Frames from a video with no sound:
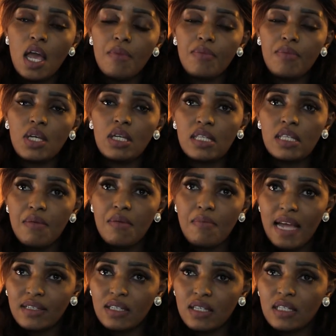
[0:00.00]
Because
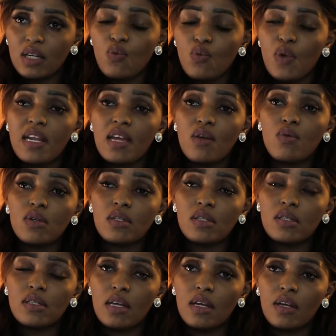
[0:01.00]
imagine that when I
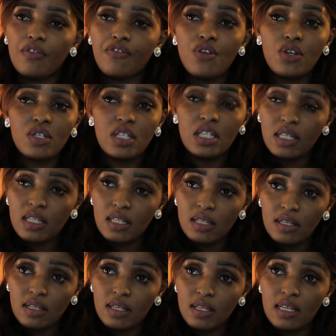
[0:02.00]
was 14
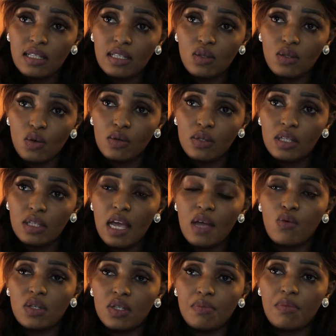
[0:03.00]
years old, I
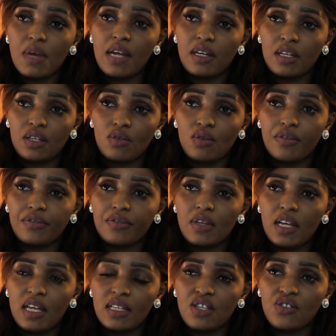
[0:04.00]
was married off
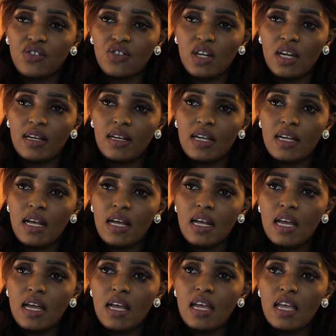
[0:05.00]
as a child.
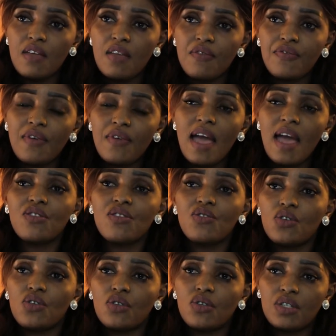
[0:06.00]
If I do
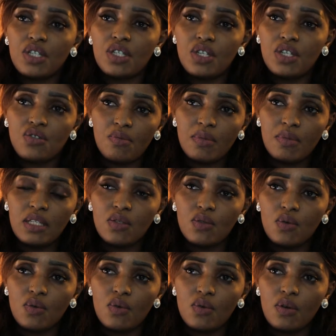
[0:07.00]
not continue my
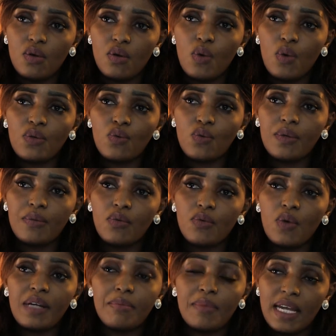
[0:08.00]
school,
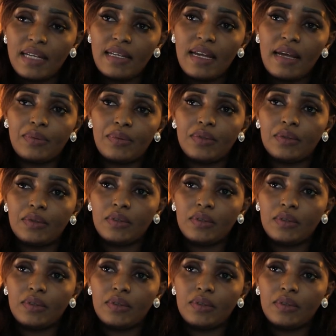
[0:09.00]
what might happen?